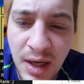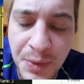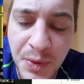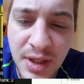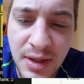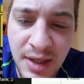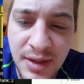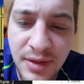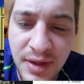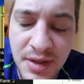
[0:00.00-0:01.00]
really
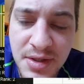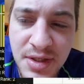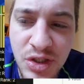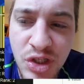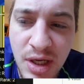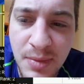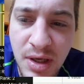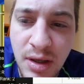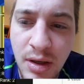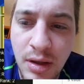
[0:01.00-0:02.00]
like the CJ
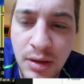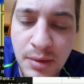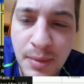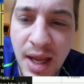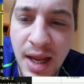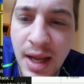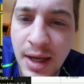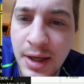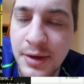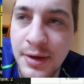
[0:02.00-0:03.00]
McCollum
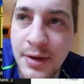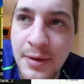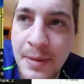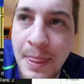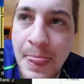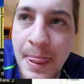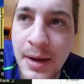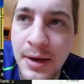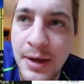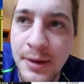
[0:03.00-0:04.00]
and
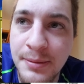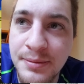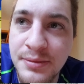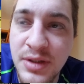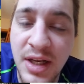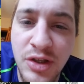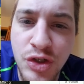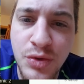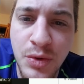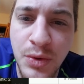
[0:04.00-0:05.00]
Dennis
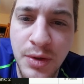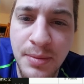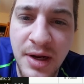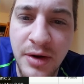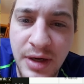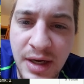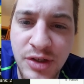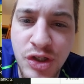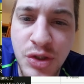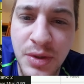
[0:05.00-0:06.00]
Schroeder pairing
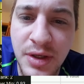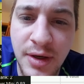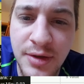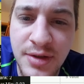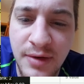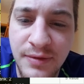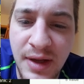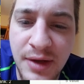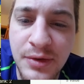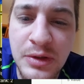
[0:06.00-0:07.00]
at shooting guards on
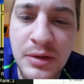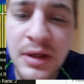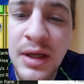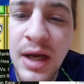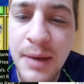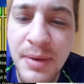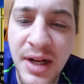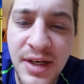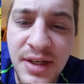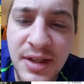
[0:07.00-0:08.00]
FanDuel, but I
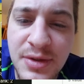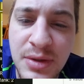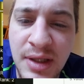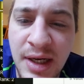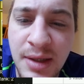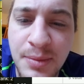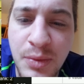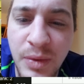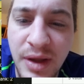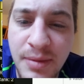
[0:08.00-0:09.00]
did get to a lineup
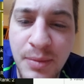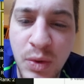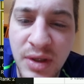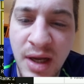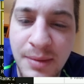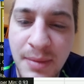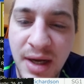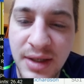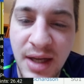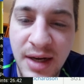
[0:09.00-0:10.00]
with Bogdan
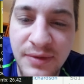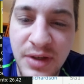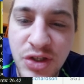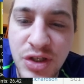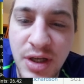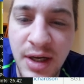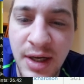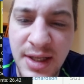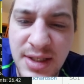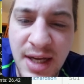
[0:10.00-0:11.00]
Bogdanovic
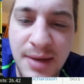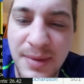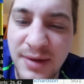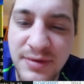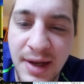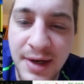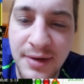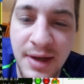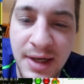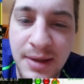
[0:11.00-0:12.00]
as kind of my flyer
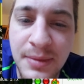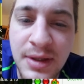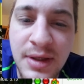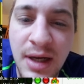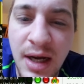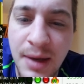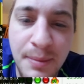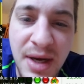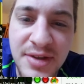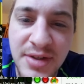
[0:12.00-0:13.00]
lineup.
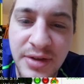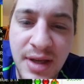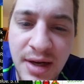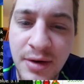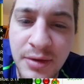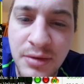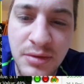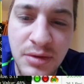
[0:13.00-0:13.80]
Minutes are there,